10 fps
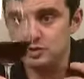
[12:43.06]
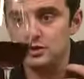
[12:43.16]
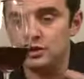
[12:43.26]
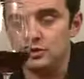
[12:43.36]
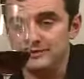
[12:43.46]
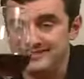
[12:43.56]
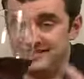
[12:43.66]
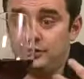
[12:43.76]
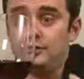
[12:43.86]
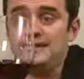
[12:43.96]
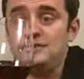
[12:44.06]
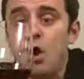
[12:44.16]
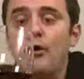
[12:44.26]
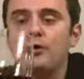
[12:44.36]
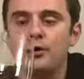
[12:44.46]
you know, clearly
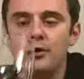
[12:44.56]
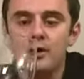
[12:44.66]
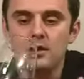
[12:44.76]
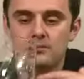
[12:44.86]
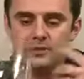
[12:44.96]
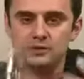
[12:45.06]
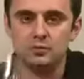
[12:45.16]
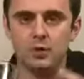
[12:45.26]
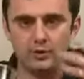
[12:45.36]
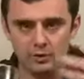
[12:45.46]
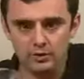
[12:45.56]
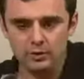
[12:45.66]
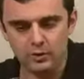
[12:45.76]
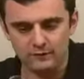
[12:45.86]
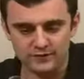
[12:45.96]
darker. Makes you wonder,
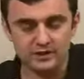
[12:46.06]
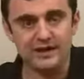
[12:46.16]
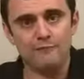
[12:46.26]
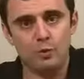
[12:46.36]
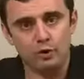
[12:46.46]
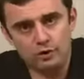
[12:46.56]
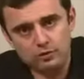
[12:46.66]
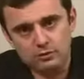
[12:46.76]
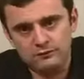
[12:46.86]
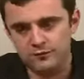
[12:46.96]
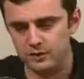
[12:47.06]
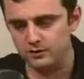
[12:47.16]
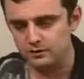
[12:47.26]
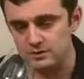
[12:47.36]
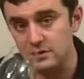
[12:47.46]
you know, if it's going to have more oomph.
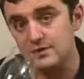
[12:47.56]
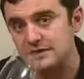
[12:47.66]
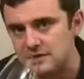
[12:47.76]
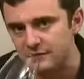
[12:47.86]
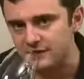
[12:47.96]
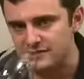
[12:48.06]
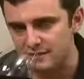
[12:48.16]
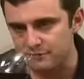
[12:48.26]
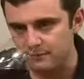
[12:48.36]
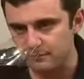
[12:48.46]
Let's give it a sniffy sniff.